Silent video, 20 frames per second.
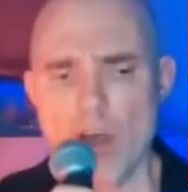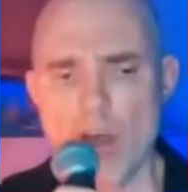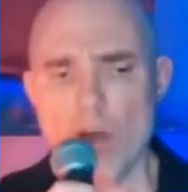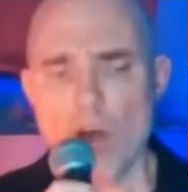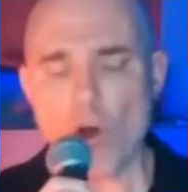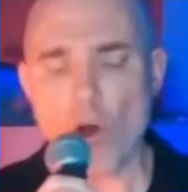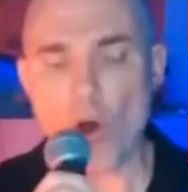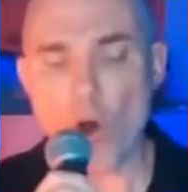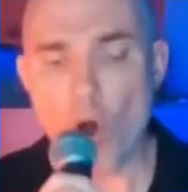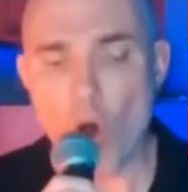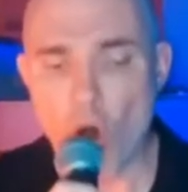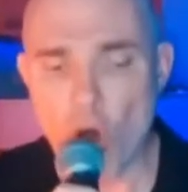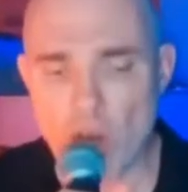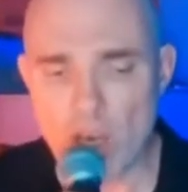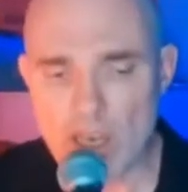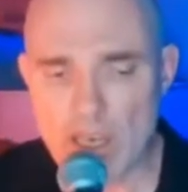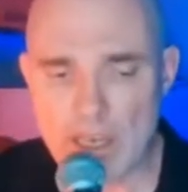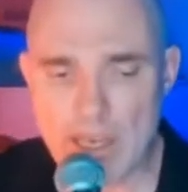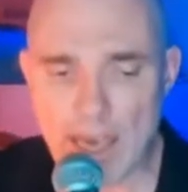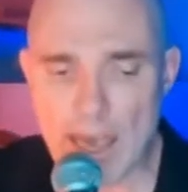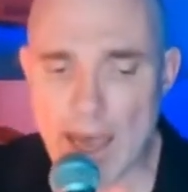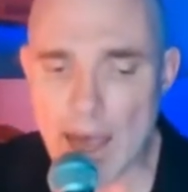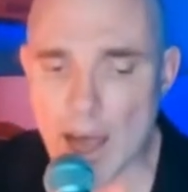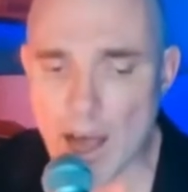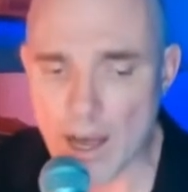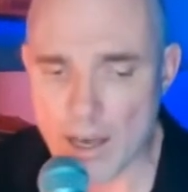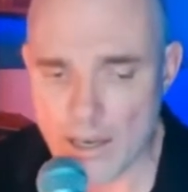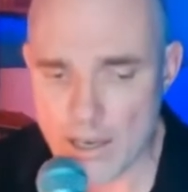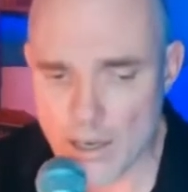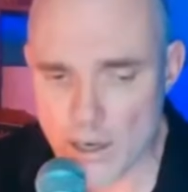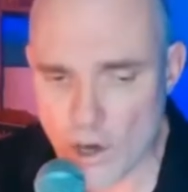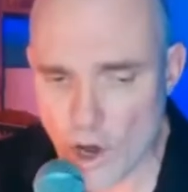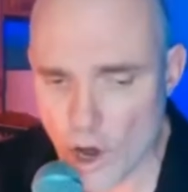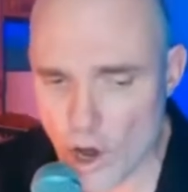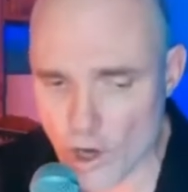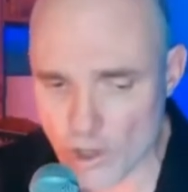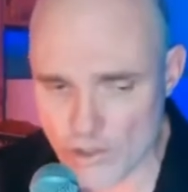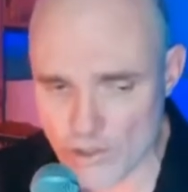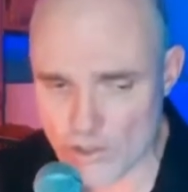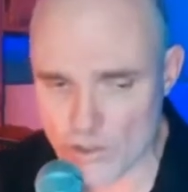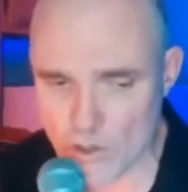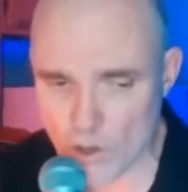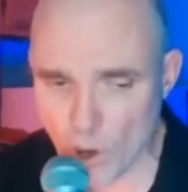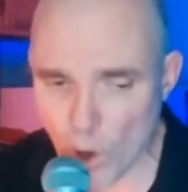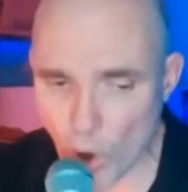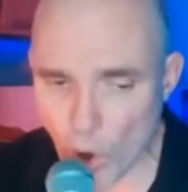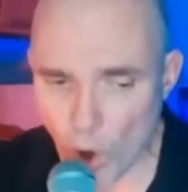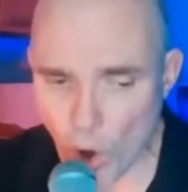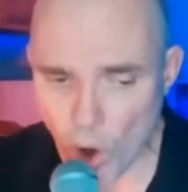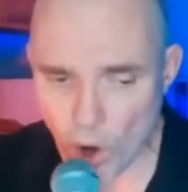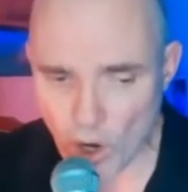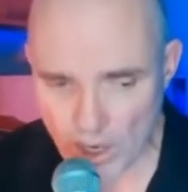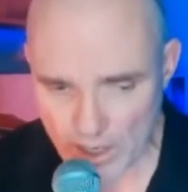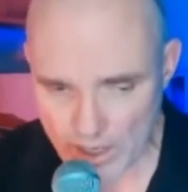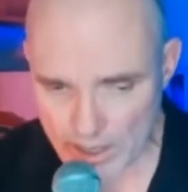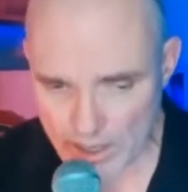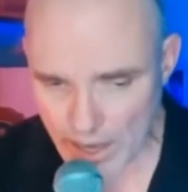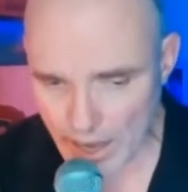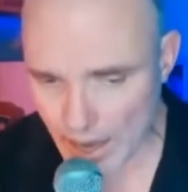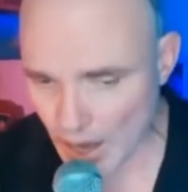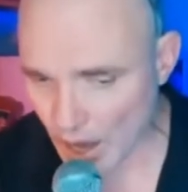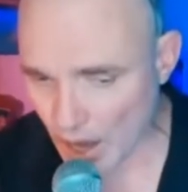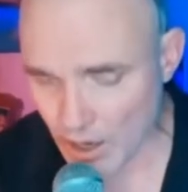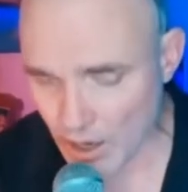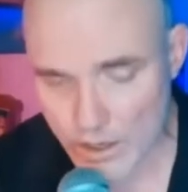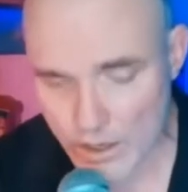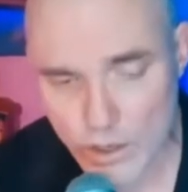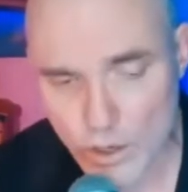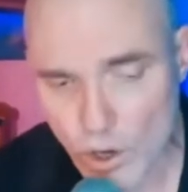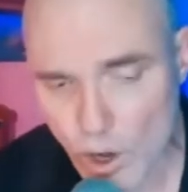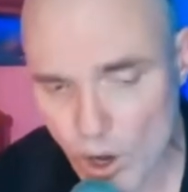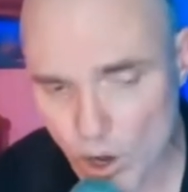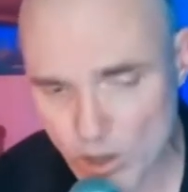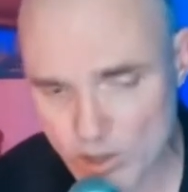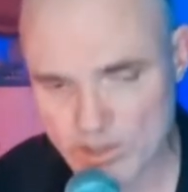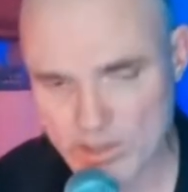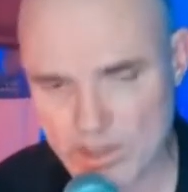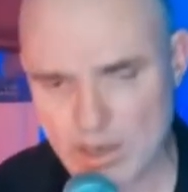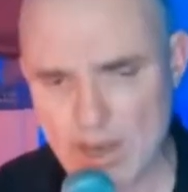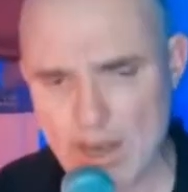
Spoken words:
Okeanos. Okeanos.